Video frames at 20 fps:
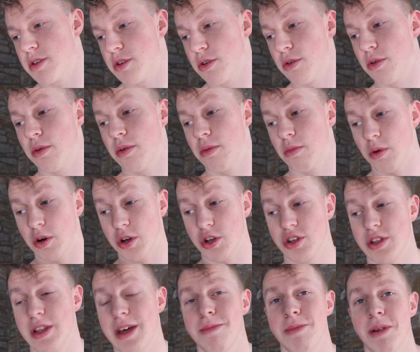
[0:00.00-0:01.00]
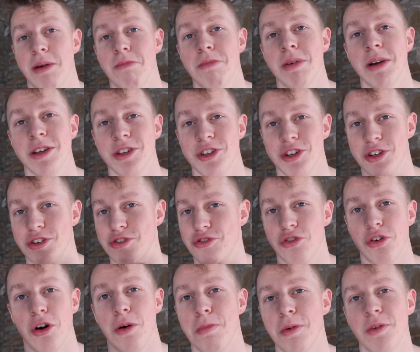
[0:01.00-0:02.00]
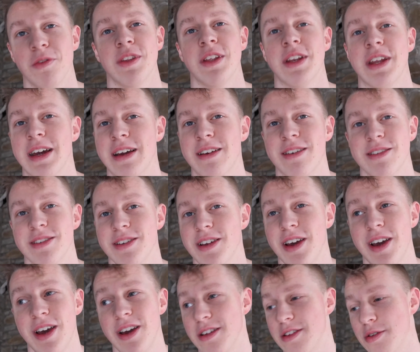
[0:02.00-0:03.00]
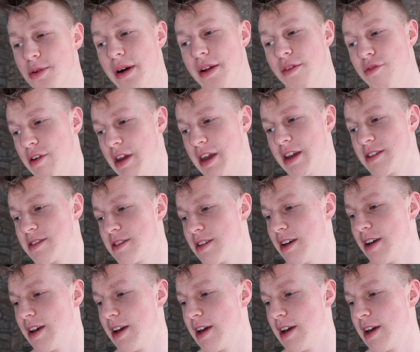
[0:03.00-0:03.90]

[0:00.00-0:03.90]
So watch them numbers just drop over the next 12 weeks.